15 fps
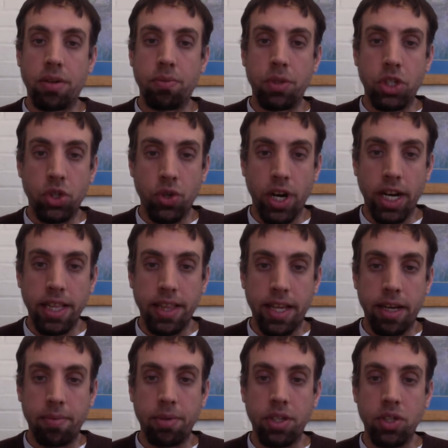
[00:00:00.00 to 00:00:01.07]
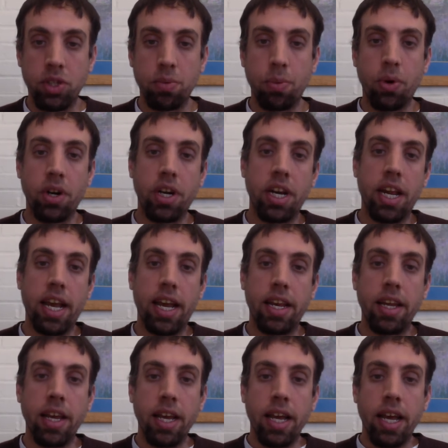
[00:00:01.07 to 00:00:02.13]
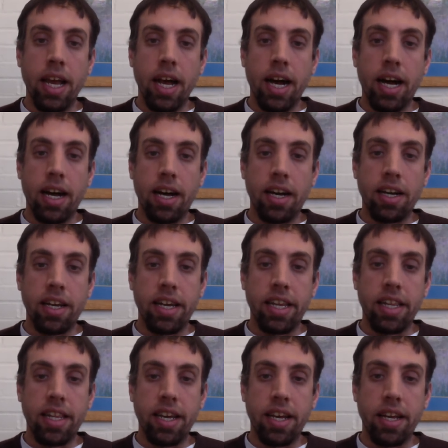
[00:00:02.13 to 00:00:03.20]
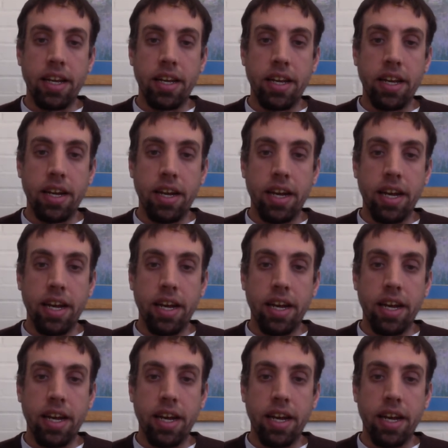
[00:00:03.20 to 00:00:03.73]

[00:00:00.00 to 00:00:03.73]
We trained them in supported ed, and then